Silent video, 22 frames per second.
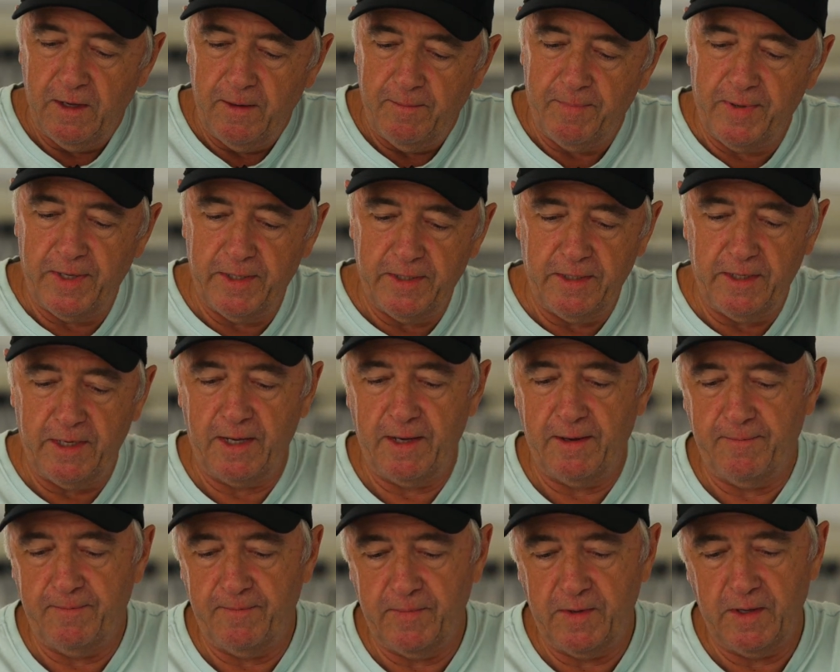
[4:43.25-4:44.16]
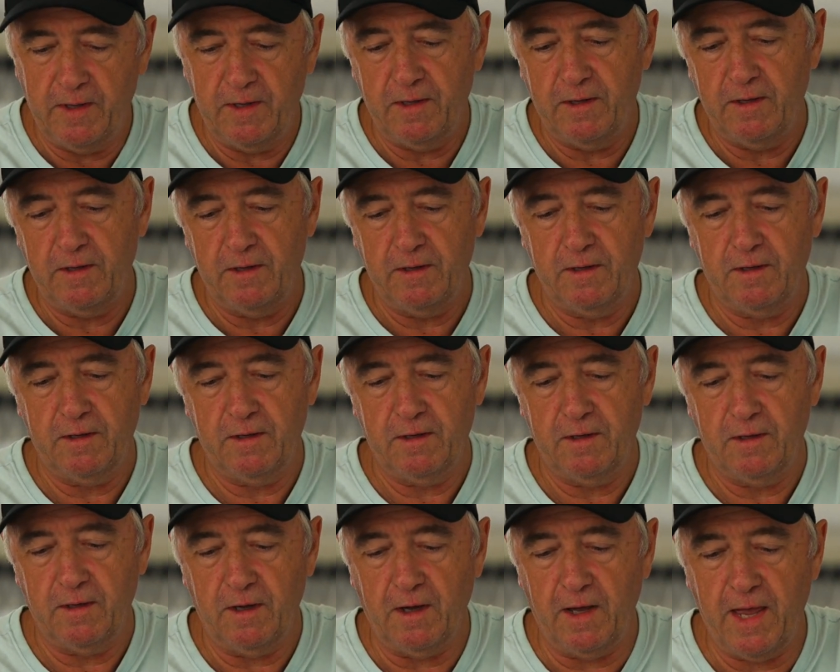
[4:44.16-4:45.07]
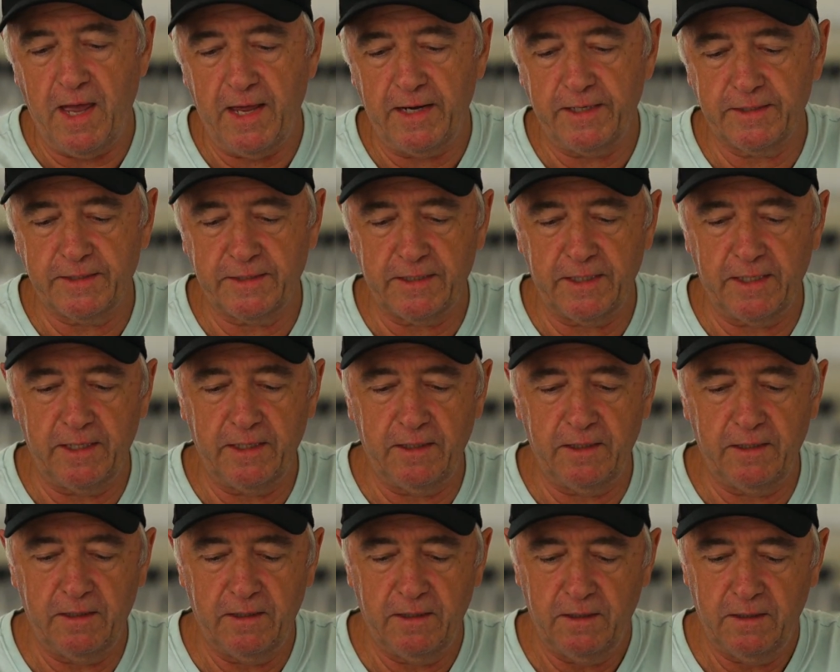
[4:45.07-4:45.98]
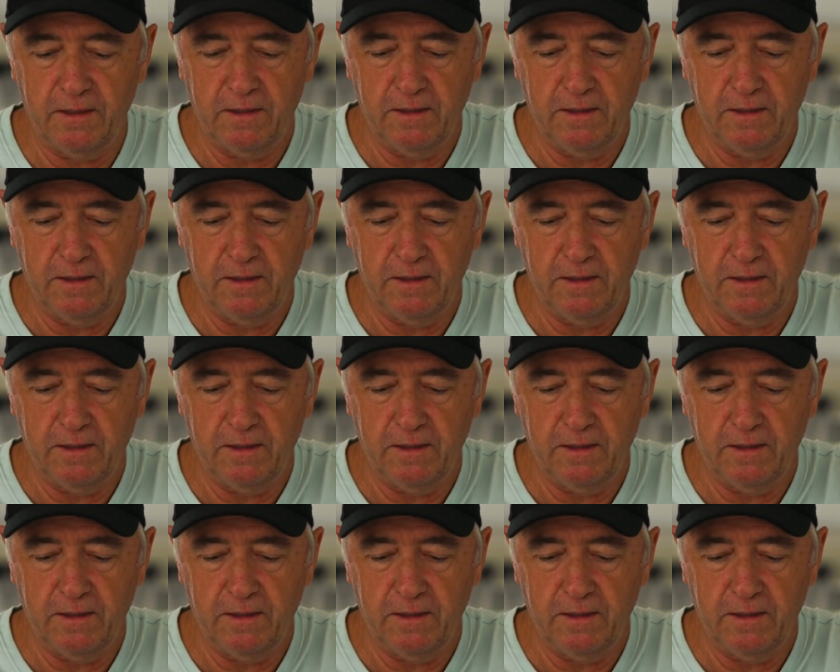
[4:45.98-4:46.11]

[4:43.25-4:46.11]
But I had seen